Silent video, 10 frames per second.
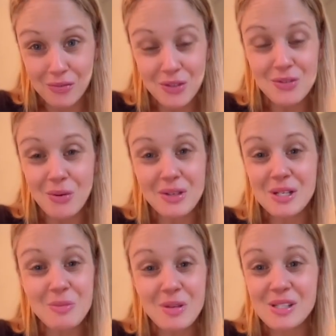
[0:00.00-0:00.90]
You don't need
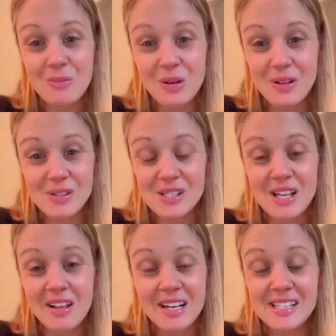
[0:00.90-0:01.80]
to be someone else this
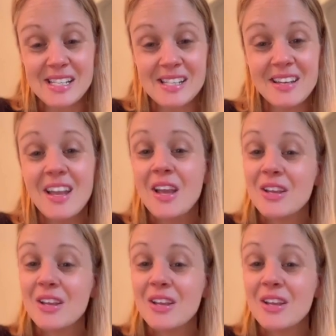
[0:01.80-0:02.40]
holiday season.